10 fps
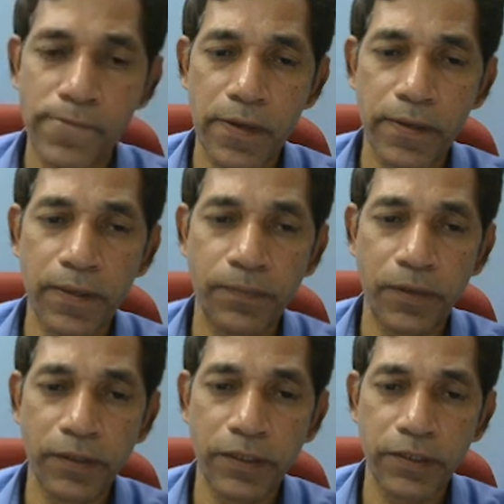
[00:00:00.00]
in the
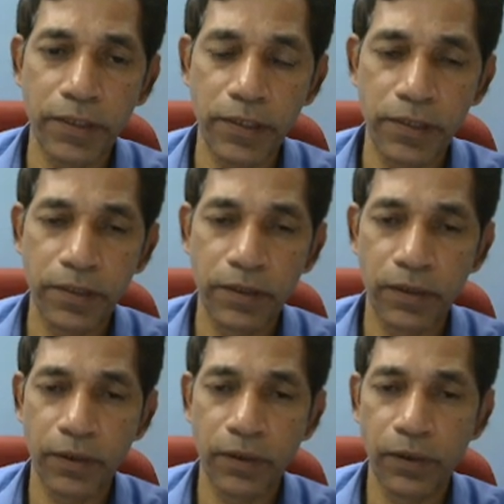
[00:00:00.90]
final state
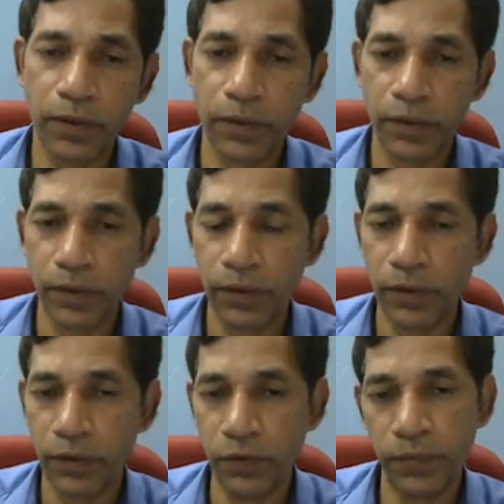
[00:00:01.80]

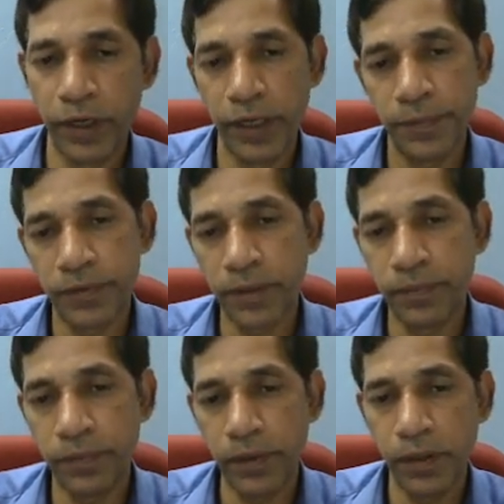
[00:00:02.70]
you may have
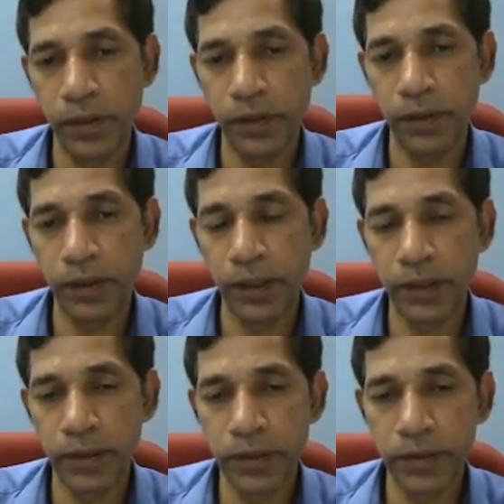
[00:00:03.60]
some
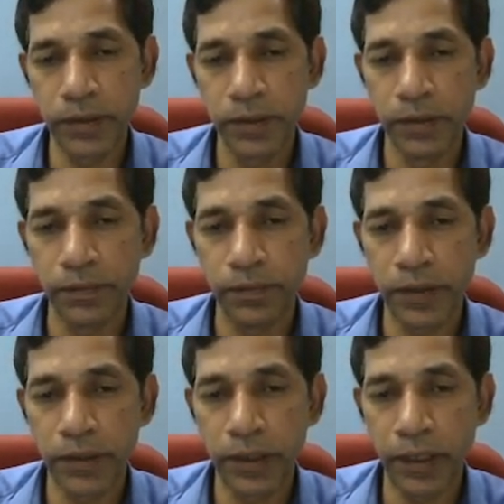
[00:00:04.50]
edges
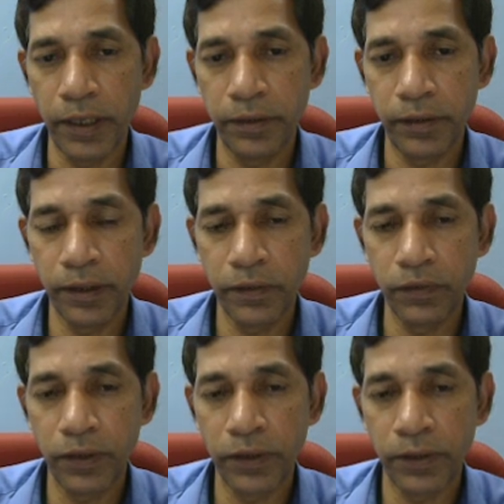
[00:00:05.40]
which are entering to
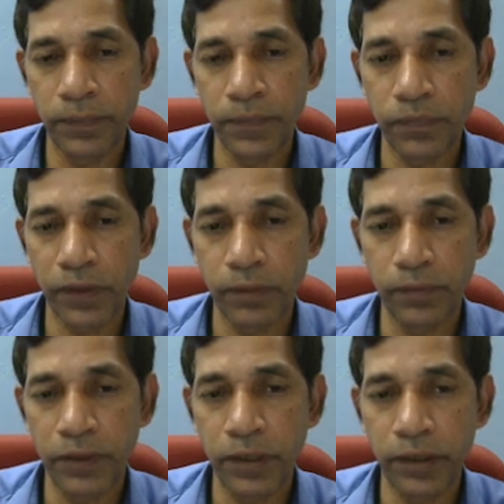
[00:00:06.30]
the,
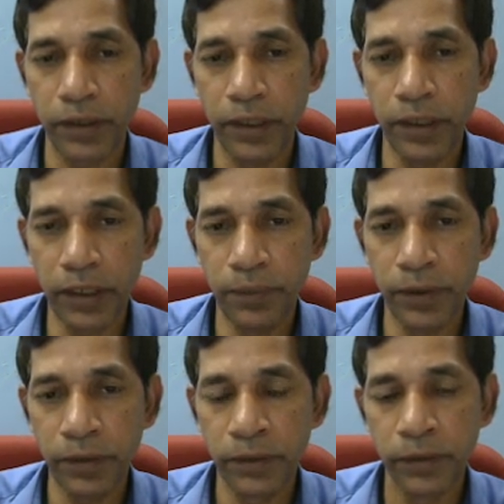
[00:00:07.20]
which are
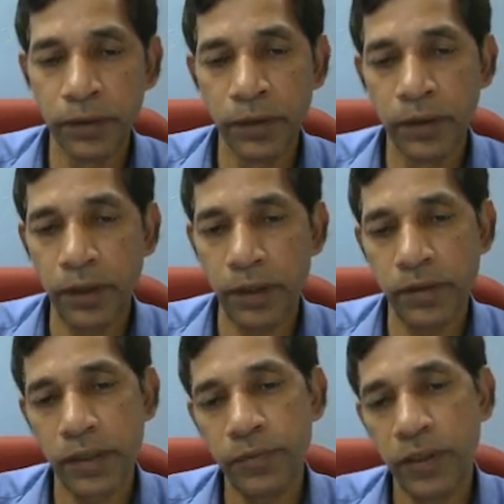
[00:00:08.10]
incoming, and
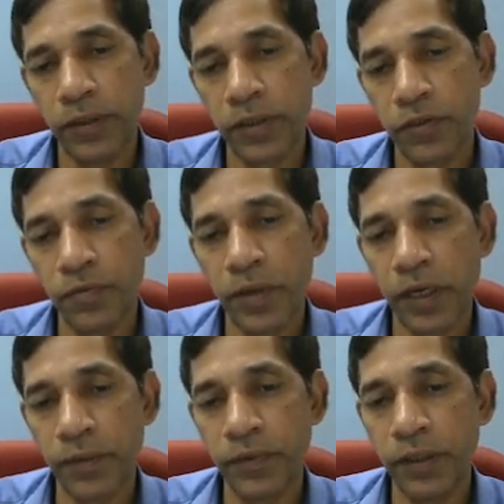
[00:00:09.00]
some edges you may
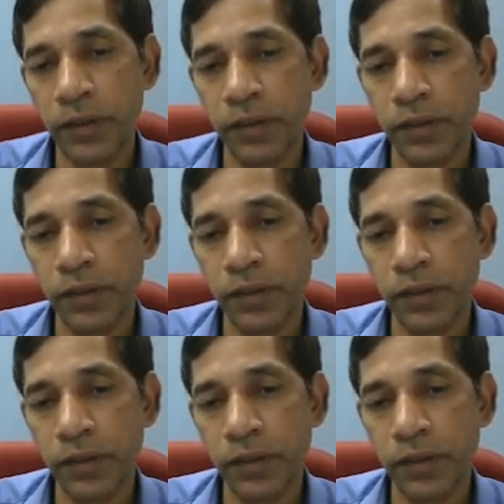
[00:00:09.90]
have the